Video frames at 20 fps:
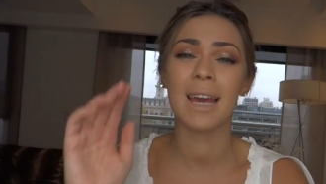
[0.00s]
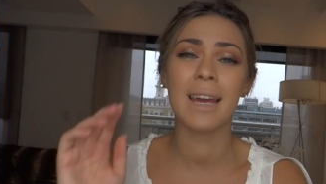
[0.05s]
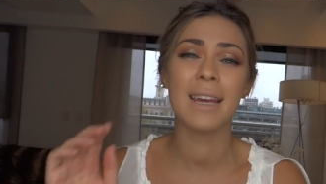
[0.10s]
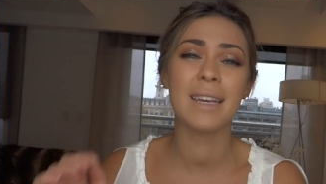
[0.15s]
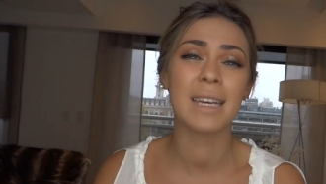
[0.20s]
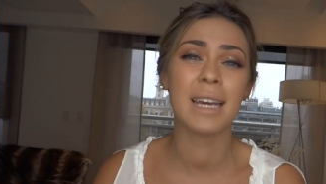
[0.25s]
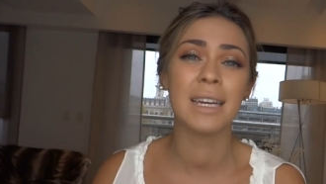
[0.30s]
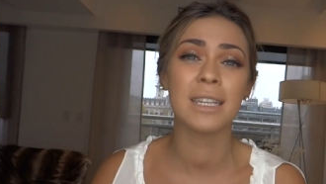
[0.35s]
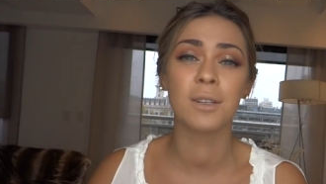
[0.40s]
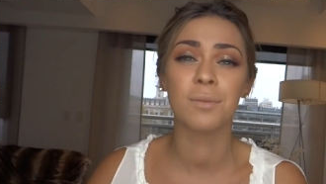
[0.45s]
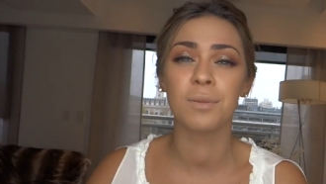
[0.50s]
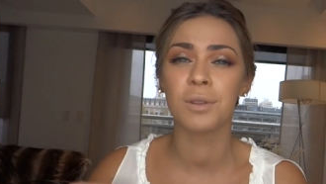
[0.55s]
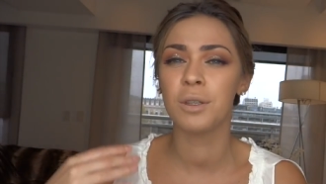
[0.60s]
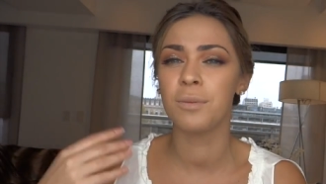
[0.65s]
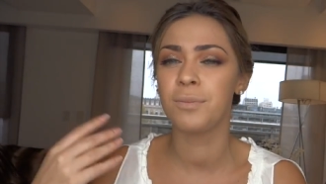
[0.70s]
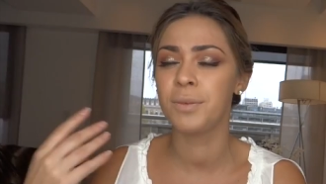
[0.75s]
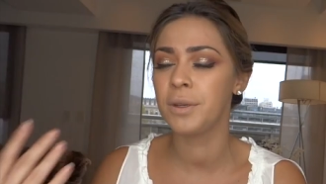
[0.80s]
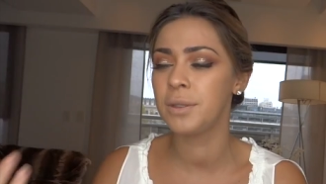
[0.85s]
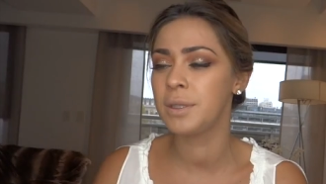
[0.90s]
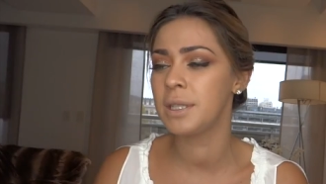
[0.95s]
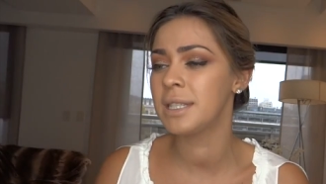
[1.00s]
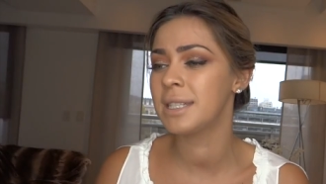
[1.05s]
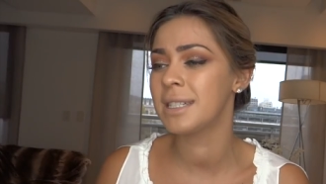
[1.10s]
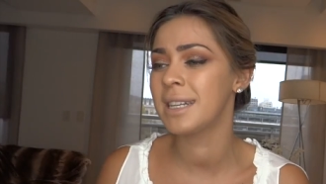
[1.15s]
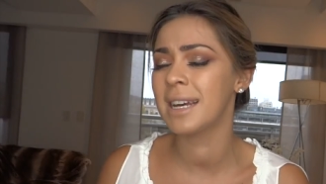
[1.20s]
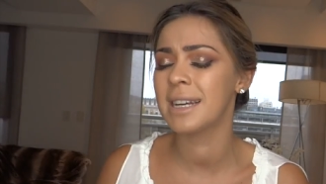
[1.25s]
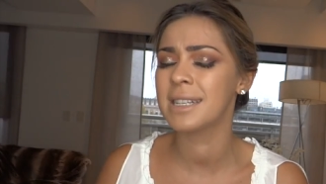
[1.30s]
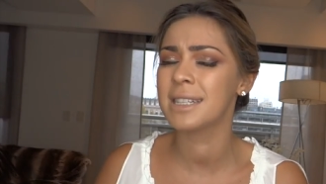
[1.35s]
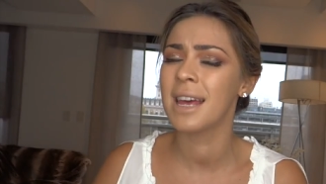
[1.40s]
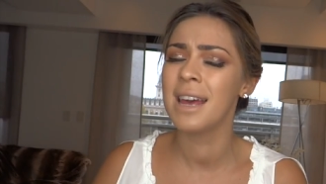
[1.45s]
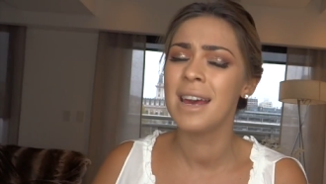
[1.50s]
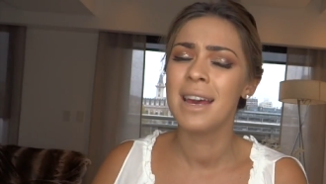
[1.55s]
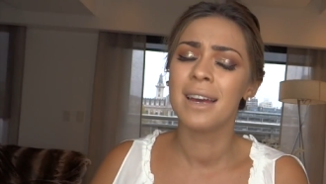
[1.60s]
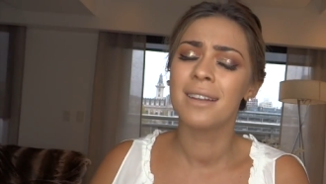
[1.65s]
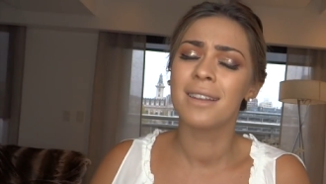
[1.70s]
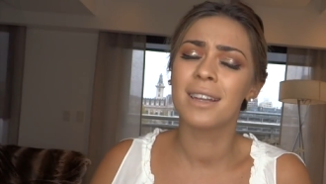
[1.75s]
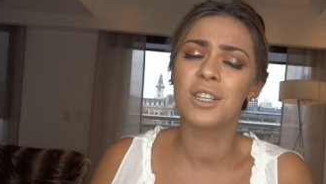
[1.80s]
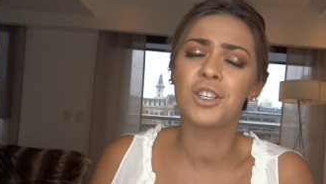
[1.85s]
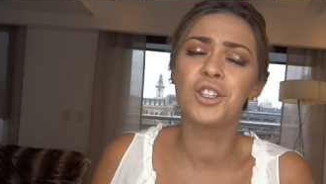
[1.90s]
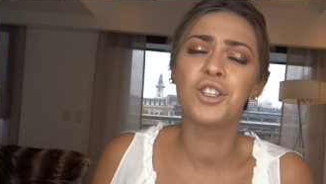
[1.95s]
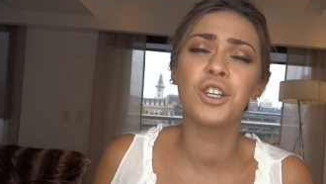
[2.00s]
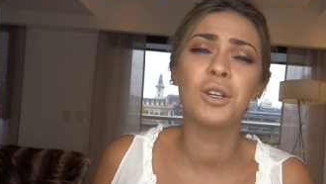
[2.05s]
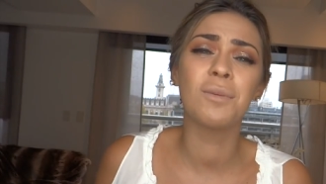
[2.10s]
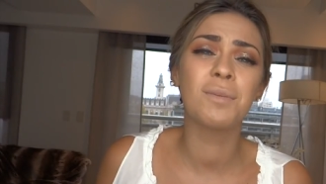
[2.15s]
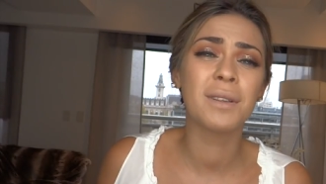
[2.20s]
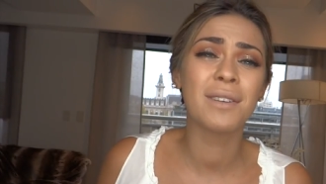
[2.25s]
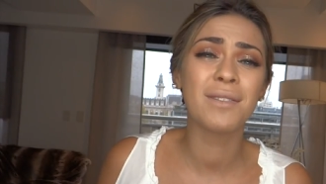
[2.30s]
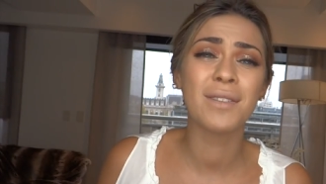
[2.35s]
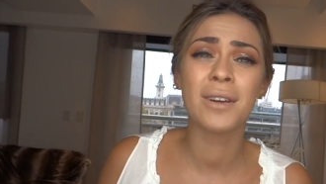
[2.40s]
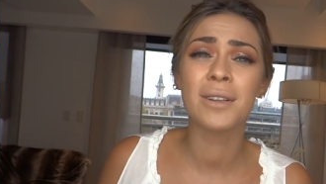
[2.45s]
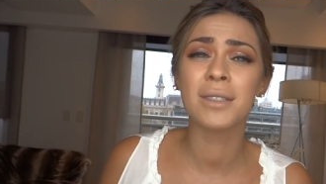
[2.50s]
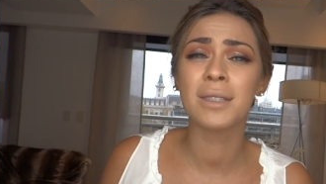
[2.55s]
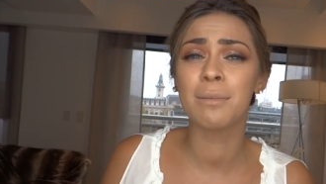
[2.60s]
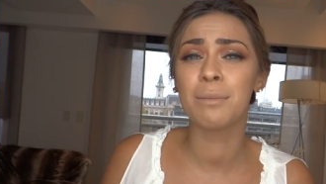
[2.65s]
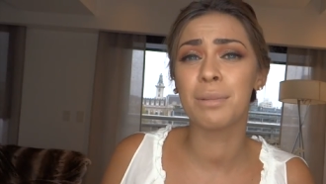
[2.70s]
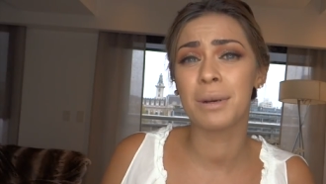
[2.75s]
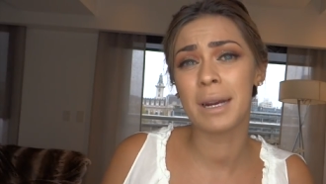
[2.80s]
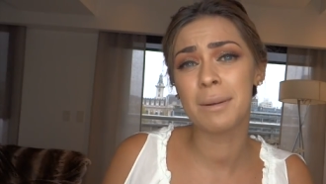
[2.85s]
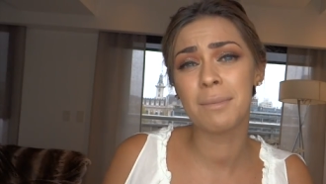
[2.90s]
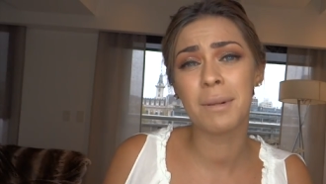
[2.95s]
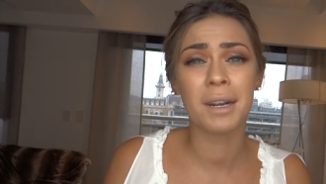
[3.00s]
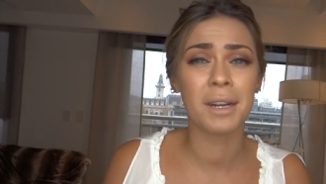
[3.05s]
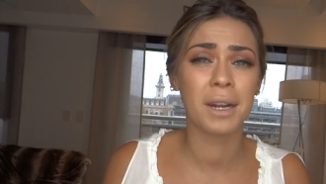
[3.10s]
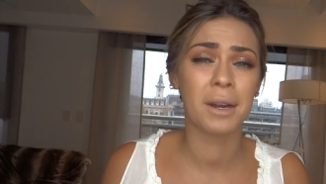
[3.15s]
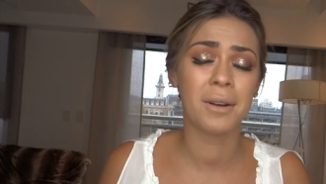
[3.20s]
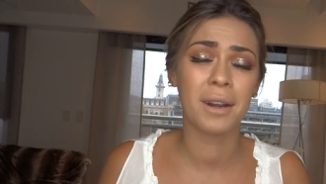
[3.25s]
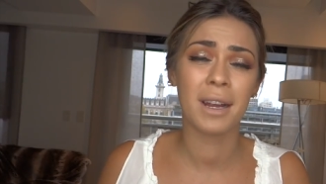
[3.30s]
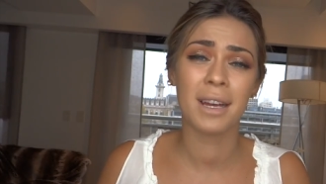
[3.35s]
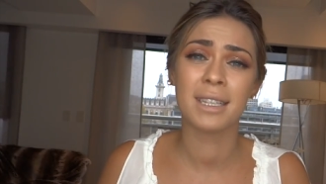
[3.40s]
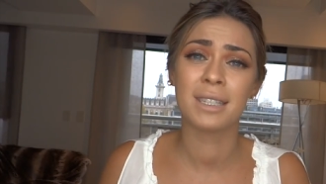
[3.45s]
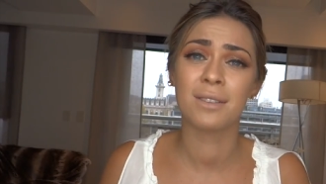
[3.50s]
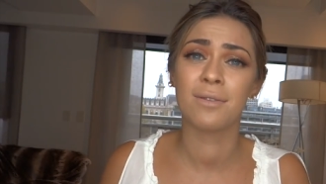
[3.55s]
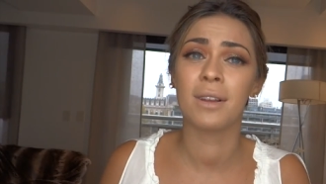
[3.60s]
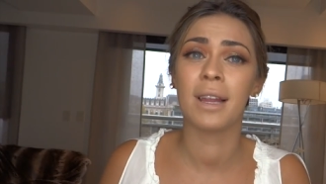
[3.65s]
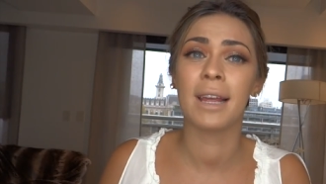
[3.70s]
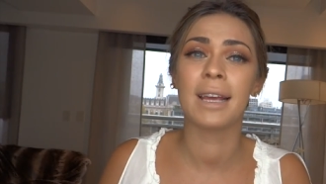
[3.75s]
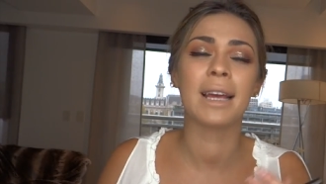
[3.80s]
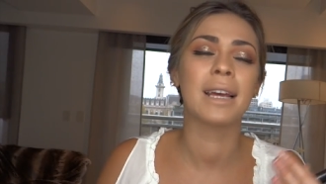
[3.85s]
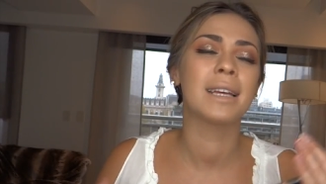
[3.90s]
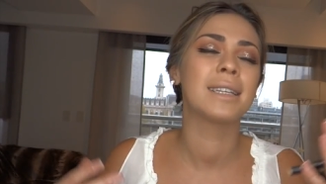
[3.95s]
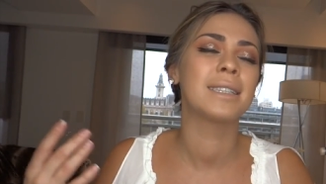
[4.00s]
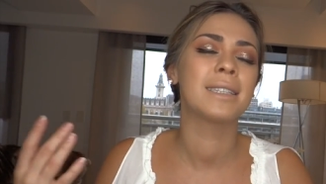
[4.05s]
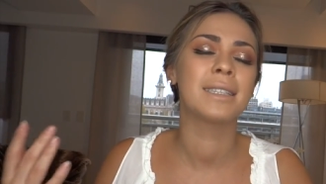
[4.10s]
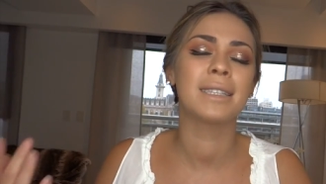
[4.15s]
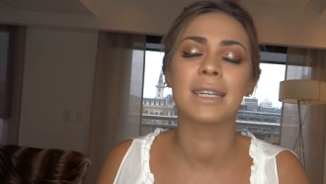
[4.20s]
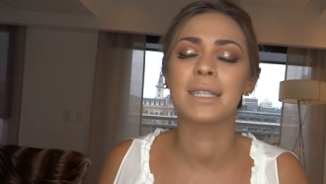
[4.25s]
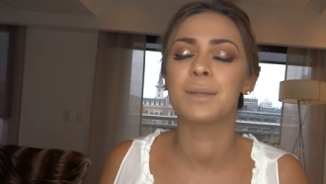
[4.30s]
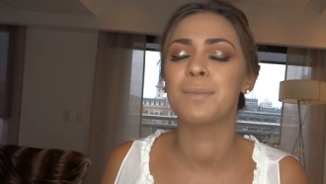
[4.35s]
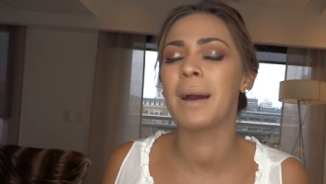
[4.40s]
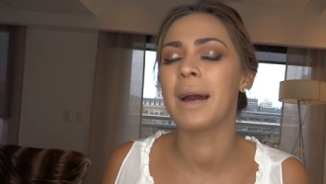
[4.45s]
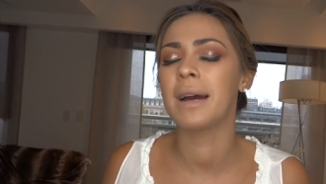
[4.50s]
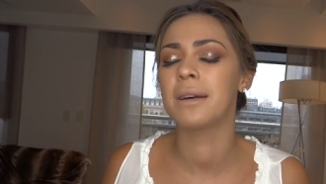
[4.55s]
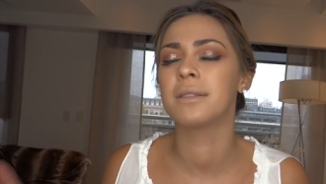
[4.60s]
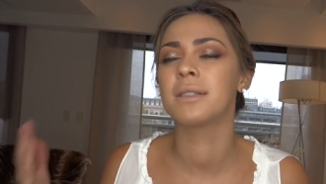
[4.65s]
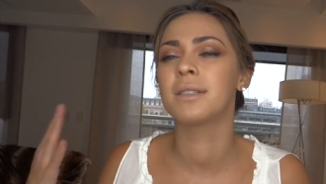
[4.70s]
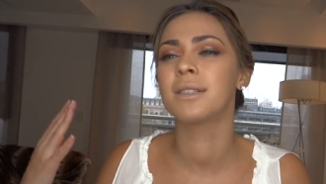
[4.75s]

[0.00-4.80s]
KKW beauty sticks. There's dupes of those in Primark nowadays for like £6,